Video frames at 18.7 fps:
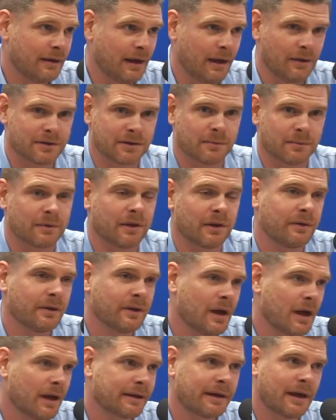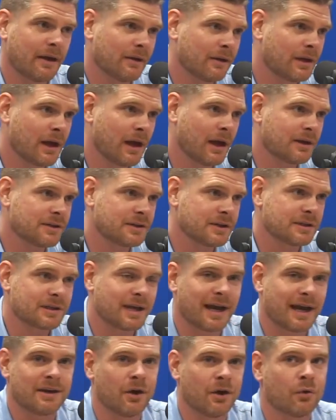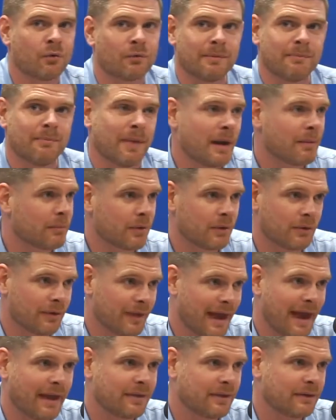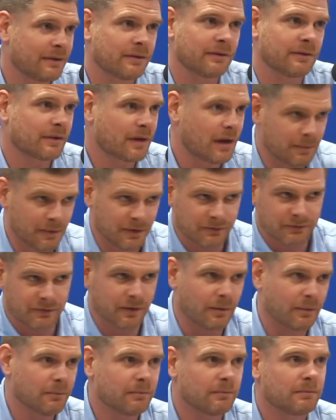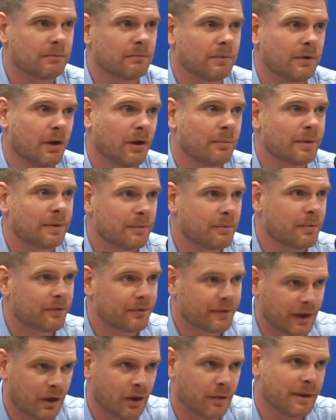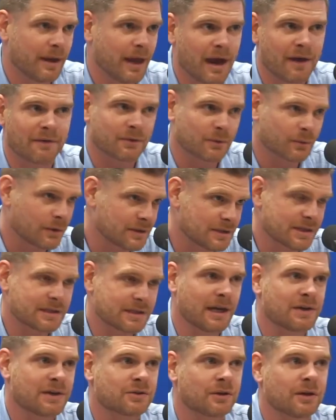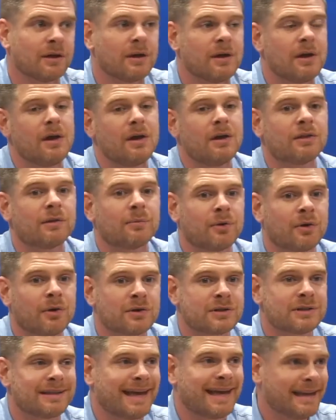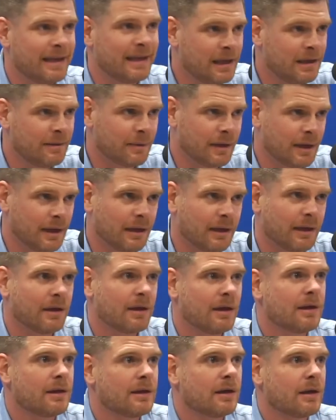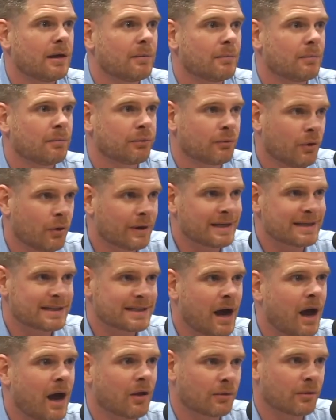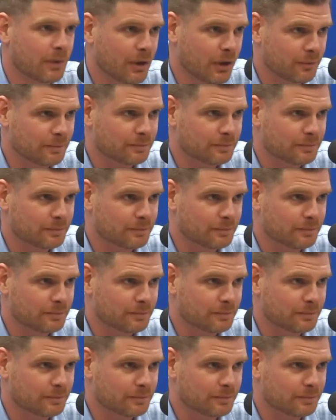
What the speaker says: I was completely knocked out unconscious. I don't remember that. This is coming from, people telling me afterwards, etc. The person that hit me broke his collarbone.